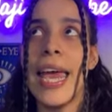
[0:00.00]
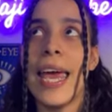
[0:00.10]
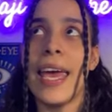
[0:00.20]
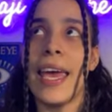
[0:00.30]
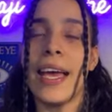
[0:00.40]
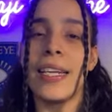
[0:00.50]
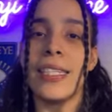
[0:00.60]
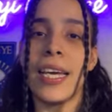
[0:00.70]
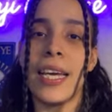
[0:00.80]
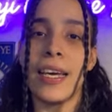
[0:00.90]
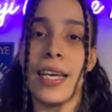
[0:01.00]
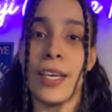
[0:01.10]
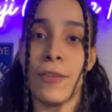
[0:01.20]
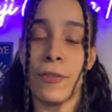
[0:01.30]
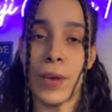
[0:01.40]
And
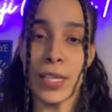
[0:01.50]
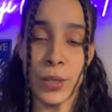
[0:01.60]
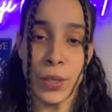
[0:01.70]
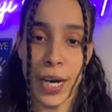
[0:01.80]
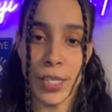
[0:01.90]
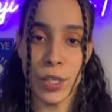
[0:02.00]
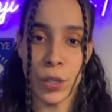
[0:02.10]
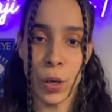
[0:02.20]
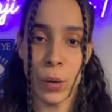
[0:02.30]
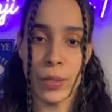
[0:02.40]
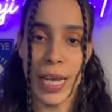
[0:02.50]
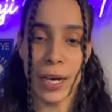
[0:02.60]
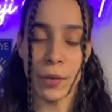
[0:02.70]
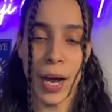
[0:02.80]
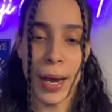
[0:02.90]
if, as you guys know,
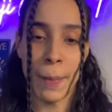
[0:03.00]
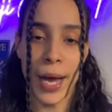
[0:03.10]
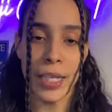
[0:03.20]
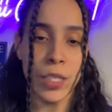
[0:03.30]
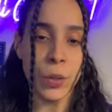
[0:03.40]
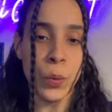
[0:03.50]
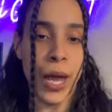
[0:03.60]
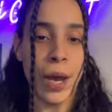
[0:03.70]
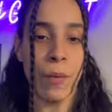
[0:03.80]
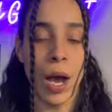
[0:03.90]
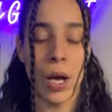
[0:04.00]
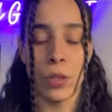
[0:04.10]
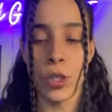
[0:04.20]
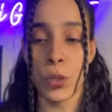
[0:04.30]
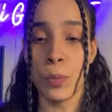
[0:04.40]
Zachariah passed away
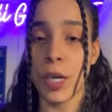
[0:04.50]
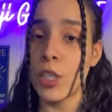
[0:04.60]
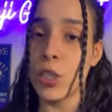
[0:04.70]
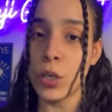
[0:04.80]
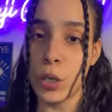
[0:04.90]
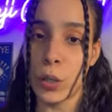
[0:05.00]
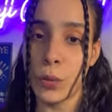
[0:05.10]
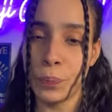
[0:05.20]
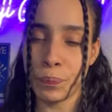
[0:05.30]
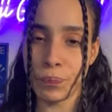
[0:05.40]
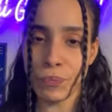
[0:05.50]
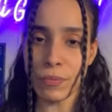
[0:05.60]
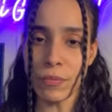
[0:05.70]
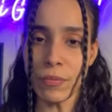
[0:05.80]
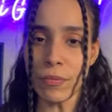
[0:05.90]
around 2 months ago,
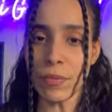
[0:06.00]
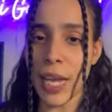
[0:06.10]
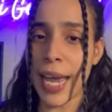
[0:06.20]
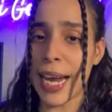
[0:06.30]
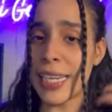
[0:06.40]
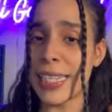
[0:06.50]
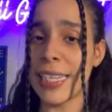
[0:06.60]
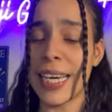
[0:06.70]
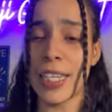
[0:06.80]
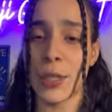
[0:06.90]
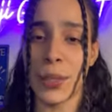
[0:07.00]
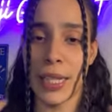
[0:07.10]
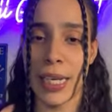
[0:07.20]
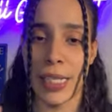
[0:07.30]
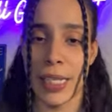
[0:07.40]
and I didn't get to
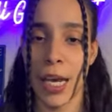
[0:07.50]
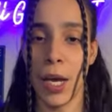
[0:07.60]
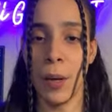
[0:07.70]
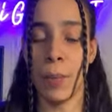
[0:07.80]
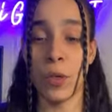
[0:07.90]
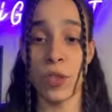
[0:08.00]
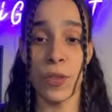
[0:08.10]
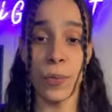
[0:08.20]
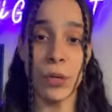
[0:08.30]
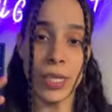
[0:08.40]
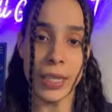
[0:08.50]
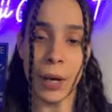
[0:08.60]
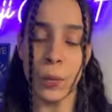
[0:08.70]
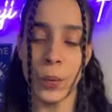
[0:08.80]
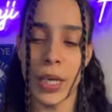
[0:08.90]
release most of the music
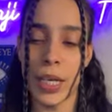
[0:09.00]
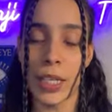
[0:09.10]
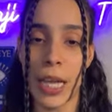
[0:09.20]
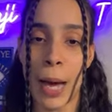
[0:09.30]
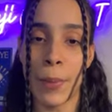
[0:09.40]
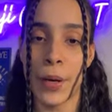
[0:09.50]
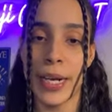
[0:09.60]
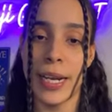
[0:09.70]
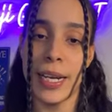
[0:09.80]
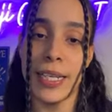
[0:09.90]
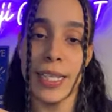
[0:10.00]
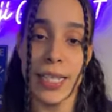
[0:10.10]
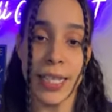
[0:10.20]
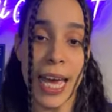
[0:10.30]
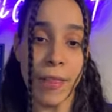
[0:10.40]
that we collaborated in and did
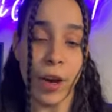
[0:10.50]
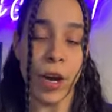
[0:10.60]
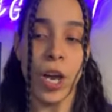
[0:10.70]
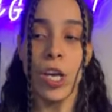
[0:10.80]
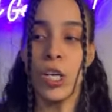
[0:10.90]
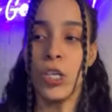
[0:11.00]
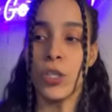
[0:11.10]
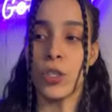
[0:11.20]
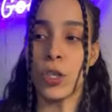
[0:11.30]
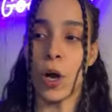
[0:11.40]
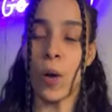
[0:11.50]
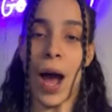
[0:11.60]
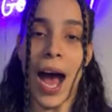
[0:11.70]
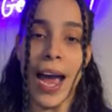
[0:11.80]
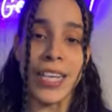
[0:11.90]
together. So
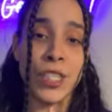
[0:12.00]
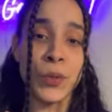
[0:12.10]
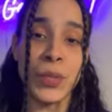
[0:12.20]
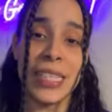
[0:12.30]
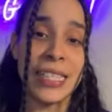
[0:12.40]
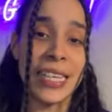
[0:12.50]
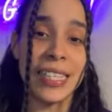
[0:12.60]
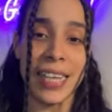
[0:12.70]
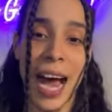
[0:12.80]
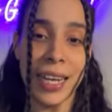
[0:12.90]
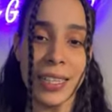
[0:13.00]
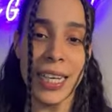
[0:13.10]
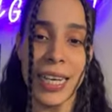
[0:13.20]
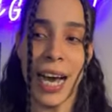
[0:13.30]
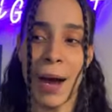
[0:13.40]
I just released it
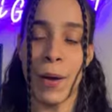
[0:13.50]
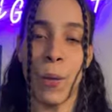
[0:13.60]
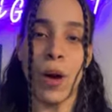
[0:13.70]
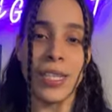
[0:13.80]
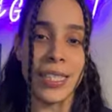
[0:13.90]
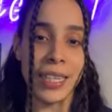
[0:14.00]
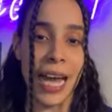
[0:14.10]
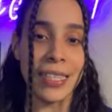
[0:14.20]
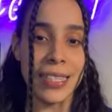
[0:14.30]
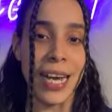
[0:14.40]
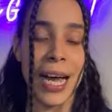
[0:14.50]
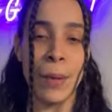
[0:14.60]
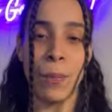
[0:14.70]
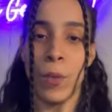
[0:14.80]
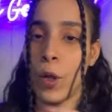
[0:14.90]
exactly how it was the last
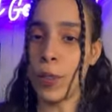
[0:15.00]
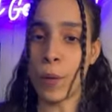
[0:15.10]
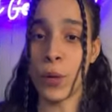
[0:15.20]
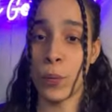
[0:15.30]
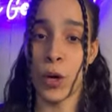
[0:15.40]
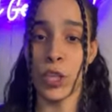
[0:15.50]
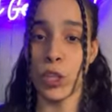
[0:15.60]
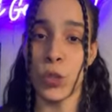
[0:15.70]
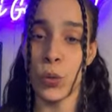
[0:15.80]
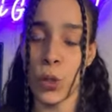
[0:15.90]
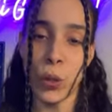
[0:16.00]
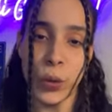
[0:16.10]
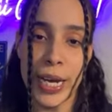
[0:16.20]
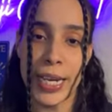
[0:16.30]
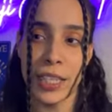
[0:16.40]
time that we were in the studio
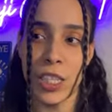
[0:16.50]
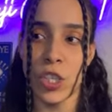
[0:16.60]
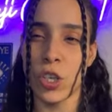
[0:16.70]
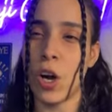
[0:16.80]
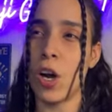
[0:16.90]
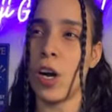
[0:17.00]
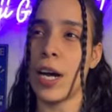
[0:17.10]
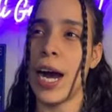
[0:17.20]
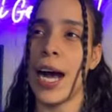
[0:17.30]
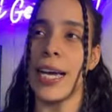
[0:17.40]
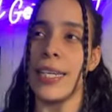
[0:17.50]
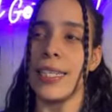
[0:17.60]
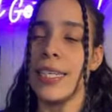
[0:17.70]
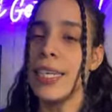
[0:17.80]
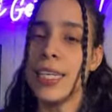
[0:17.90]
creating this song. I,
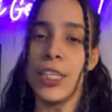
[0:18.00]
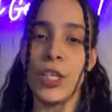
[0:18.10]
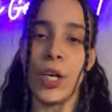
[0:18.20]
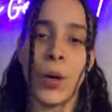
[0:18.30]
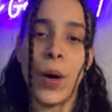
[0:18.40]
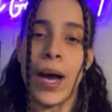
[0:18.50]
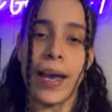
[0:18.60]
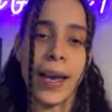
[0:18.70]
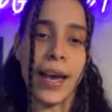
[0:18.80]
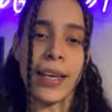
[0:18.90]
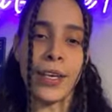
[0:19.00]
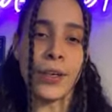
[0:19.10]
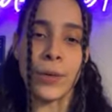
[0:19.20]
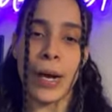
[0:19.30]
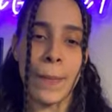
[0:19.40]
you know
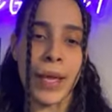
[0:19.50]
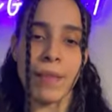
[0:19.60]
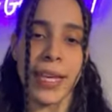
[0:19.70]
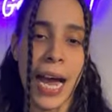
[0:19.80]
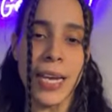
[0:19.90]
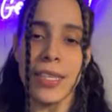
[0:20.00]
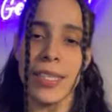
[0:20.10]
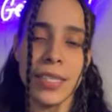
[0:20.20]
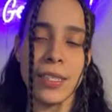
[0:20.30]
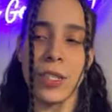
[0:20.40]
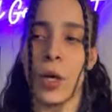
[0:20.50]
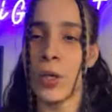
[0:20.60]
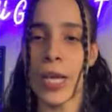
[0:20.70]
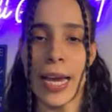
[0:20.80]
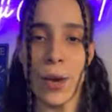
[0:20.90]
what I mean? Like, I didn't go
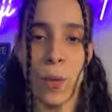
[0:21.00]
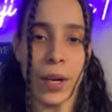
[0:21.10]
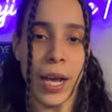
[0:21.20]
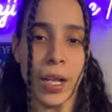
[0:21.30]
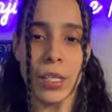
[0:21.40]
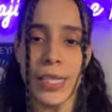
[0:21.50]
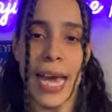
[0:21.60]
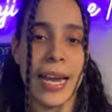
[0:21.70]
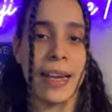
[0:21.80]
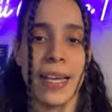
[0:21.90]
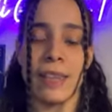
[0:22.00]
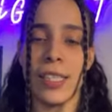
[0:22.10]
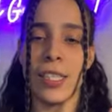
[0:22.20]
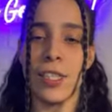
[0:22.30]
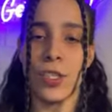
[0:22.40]
to anyone else to edit it.
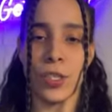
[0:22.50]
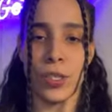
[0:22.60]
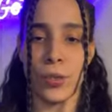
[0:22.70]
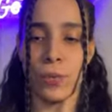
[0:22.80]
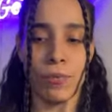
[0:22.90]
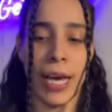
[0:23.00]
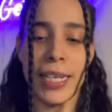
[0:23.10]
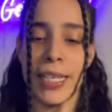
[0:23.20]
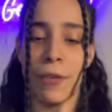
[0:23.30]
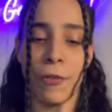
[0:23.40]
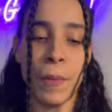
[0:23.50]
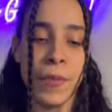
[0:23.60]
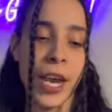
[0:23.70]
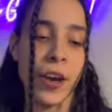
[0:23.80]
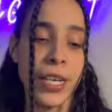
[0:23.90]
This is just, I did it from
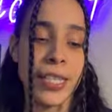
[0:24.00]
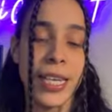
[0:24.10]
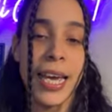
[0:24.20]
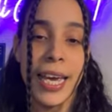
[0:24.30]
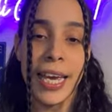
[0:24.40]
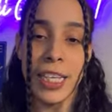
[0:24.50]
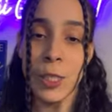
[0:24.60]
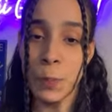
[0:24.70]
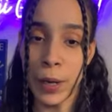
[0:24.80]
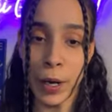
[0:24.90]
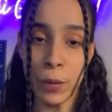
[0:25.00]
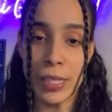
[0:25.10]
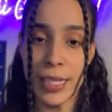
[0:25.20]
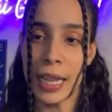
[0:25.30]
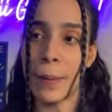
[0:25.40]
there because his spirit
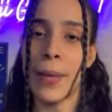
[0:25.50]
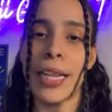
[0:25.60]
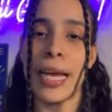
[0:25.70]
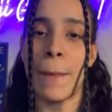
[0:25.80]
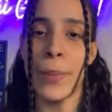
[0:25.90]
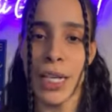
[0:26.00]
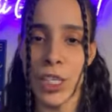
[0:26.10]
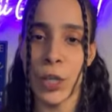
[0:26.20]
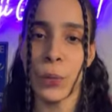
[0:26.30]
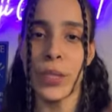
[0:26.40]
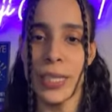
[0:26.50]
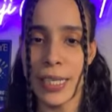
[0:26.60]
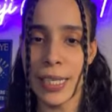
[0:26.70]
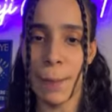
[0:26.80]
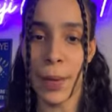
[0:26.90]
was telling me, like, Maji,
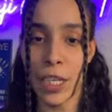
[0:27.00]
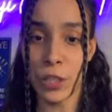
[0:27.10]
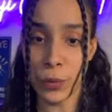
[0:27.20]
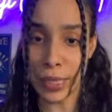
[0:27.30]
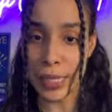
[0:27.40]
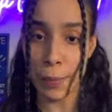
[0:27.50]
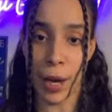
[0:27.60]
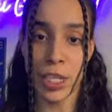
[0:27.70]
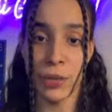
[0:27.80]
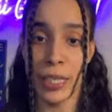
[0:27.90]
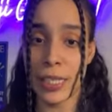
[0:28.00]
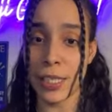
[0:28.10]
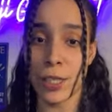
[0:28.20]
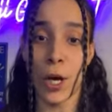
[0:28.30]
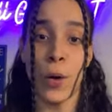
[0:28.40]
release it. Maji, release it. Maji, release it.
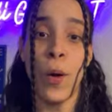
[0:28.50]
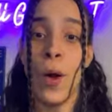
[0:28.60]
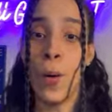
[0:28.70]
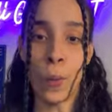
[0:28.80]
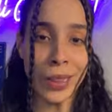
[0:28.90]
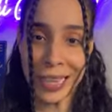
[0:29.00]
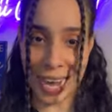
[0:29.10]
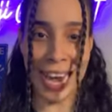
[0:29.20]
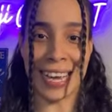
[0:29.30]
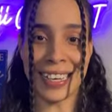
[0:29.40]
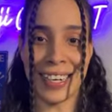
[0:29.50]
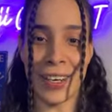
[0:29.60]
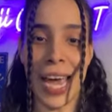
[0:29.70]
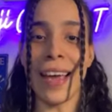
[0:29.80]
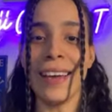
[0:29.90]
So what the heck,
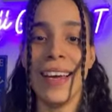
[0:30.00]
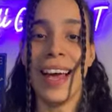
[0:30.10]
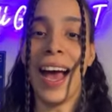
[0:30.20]
okay?